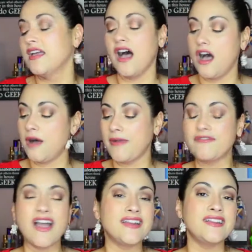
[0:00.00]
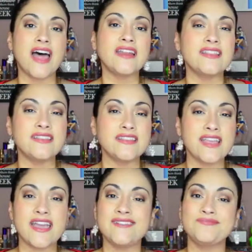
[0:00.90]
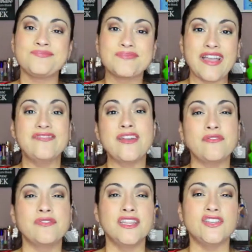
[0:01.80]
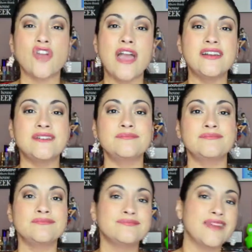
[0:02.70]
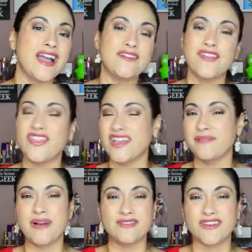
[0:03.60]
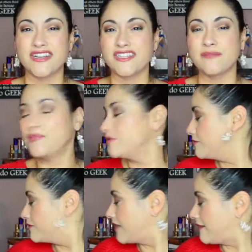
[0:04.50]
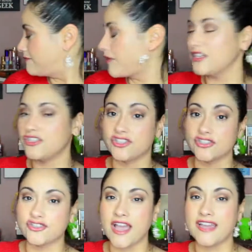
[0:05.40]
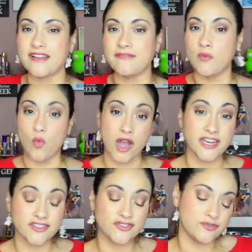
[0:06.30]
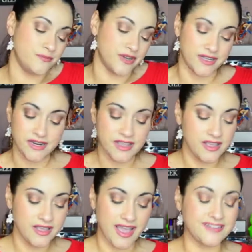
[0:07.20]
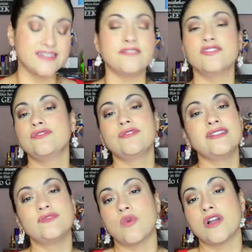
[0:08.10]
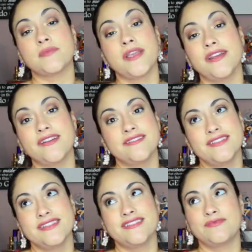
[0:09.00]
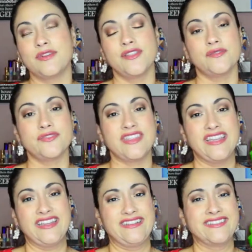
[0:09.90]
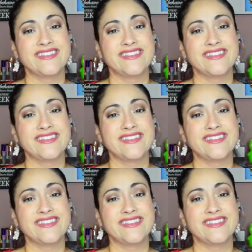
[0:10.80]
I've gotten a lot of these again. I've never really tried them. I have a thing about dry shampoo. I probably should try it. I've been wanting to, but I just never do. I just wash my hair. It's one of those things.